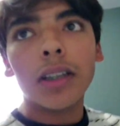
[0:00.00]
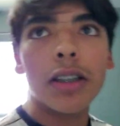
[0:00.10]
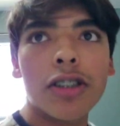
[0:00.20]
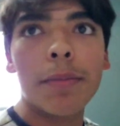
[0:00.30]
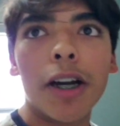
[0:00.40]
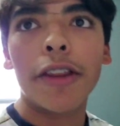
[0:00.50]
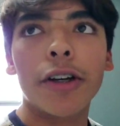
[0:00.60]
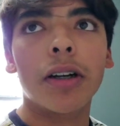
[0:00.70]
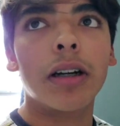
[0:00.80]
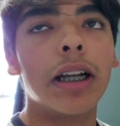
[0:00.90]
Some
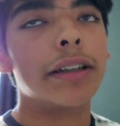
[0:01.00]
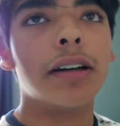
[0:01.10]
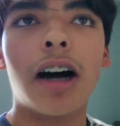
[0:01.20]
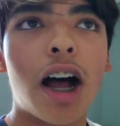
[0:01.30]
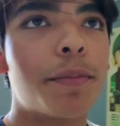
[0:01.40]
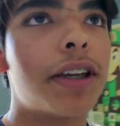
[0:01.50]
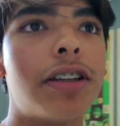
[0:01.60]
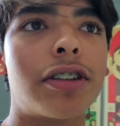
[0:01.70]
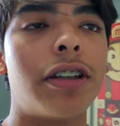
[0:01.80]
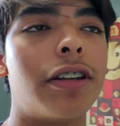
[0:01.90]
other
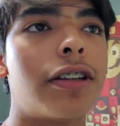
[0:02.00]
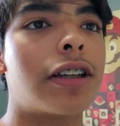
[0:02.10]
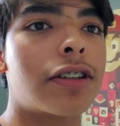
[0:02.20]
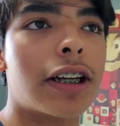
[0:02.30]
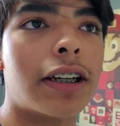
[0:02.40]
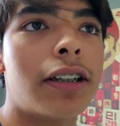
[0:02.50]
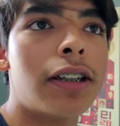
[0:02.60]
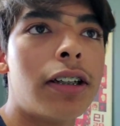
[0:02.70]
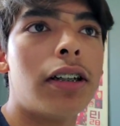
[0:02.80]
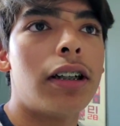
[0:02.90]
hobbies and things that
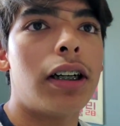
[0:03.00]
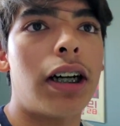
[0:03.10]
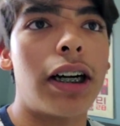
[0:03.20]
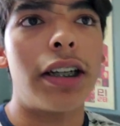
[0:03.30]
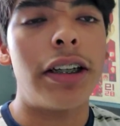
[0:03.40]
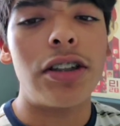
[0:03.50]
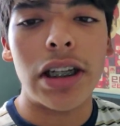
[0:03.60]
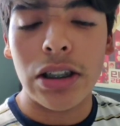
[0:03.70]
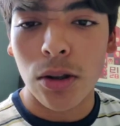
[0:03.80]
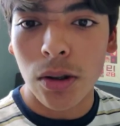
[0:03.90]
I
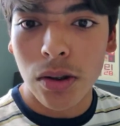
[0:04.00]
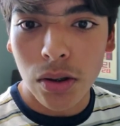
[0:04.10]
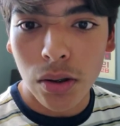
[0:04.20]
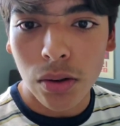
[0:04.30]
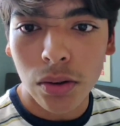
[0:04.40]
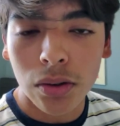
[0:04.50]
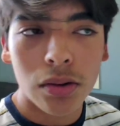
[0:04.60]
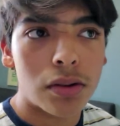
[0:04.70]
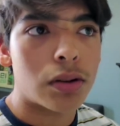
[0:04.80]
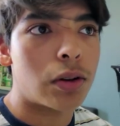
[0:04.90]
enjoy to
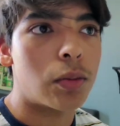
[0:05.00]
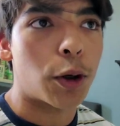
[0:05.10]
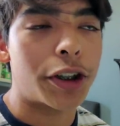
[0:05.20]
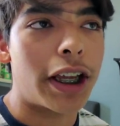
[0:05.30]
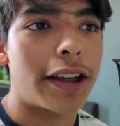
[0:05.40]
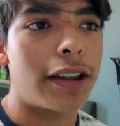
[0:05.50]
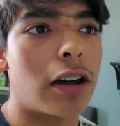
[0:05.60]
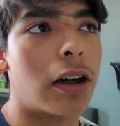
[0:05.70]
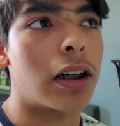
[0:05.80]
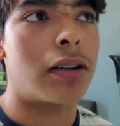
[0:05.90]
partake in
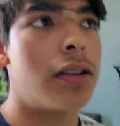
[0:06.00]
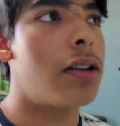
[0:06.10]
are